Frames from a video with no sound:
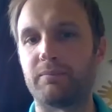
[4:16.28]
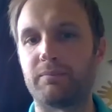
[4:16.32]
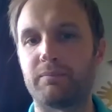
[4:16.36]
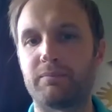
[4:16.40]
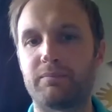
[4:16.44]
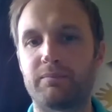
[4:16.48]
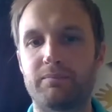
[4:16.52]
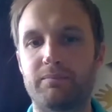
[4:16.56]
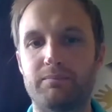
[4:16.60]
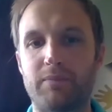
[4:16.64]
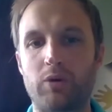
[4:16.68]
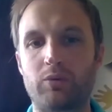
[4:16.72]

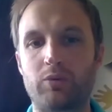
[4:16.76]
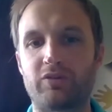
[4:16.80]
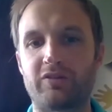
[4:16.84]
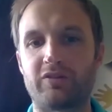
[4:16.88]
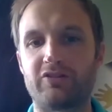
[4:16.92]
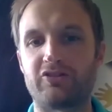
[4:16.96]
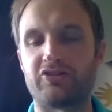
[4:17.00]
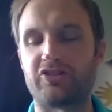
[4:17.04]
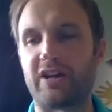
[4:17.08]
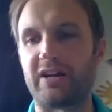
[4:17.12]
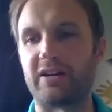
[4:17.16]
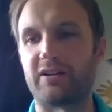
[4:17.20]

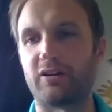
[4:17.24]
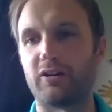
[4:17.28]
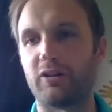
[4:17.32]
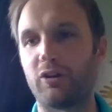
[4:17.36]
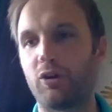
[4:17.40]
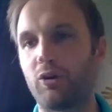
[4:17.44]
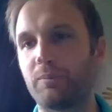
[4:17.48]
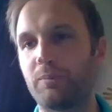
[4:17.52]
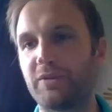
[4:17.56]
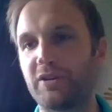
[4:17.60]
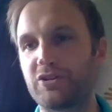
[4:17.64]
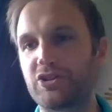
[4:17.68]
multi-channel,
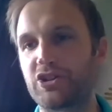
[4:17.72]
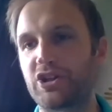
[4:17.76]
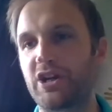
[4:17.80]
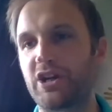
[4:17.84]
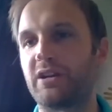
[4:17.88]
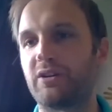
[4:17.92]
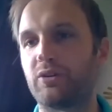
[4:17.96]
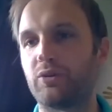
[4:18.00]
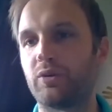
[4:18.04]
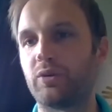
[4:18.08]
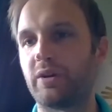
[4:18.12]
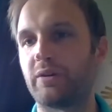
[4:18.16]

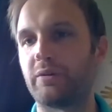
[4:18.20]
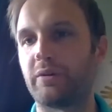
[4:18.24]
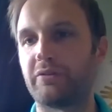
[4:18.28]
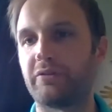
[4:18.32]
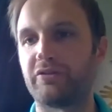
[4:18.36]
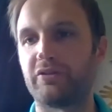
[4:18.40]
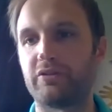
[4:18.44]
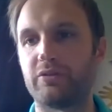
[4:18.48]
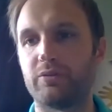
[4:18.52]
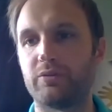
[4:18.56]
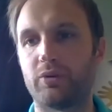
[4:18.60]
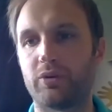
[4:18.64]
omni-channel,
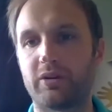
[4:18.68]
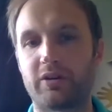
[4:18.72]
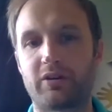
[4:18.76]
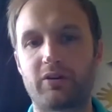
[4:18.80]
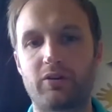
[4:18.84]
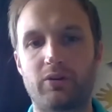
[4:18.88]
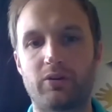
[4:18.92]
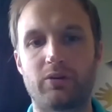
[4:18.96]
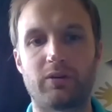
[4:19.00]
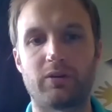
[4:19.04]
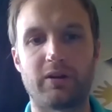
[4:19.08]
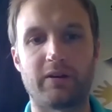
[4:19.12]
however you want to
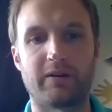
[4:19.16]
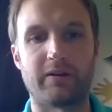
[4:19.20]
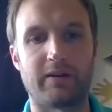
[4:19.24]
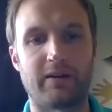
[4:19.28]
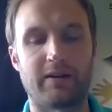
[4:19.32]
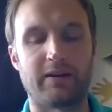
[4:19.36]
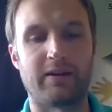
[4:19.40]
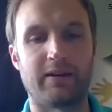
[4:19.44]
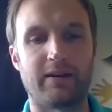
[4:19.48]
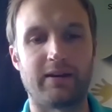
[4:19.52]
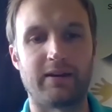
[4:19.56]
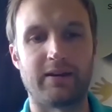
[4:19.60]
call
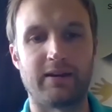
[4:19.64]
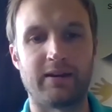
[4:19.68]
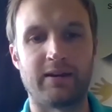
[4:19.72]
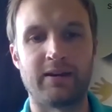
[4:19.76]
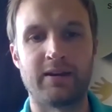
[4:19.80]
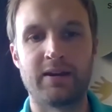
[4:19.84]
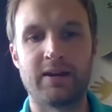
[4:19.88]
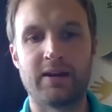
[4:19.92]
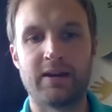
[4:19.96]
it.